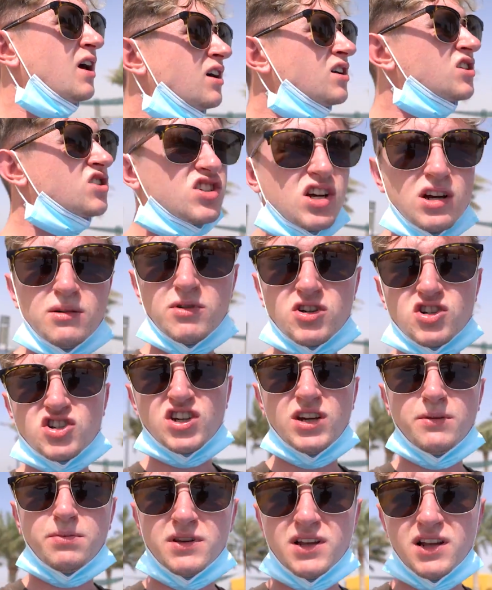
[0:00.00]
So much
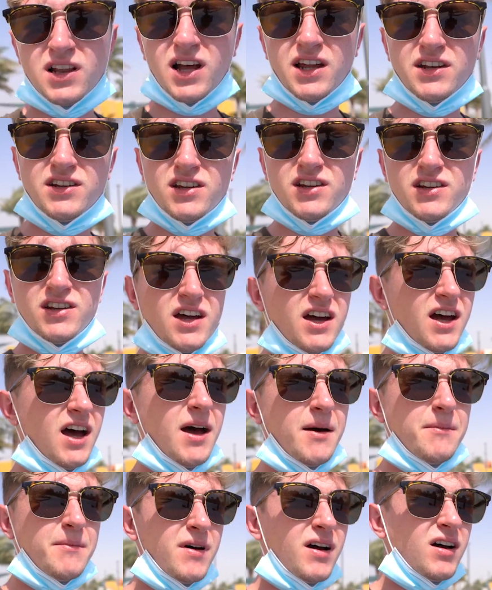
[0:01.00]
cheaper than London.
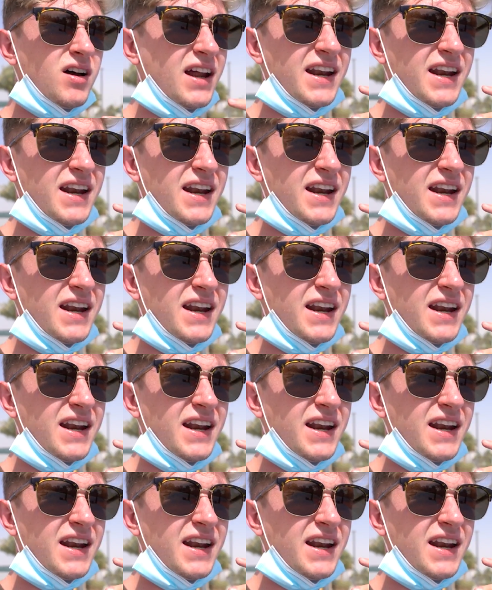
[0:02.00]
An